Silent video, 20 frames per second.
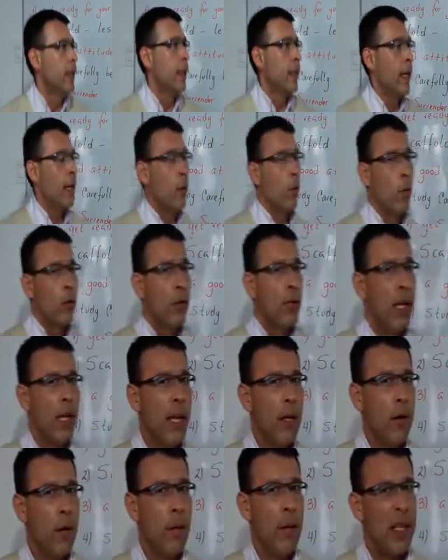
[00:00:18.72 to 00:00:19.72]
That was a
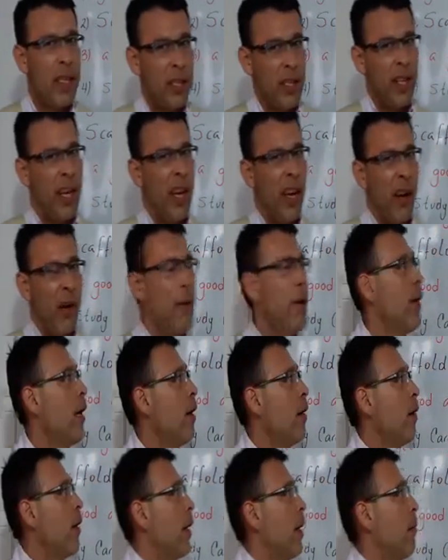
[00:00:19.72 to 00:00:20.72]
little bit
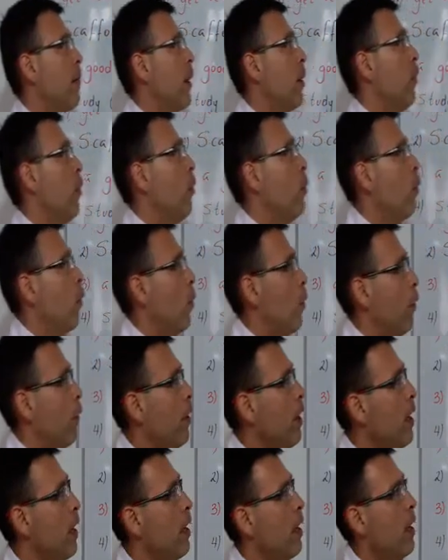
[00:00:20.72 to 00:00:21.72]
scary, okay, but don't
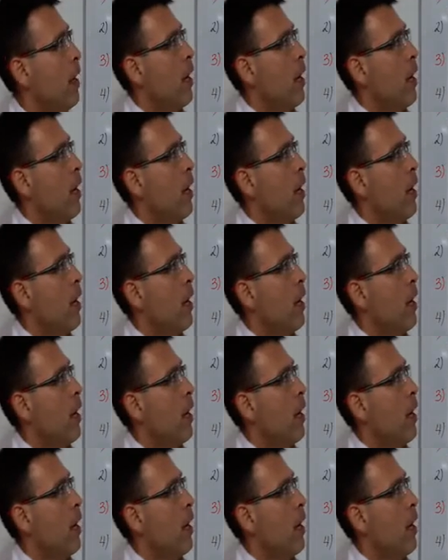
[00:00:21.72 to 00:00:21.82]
worry.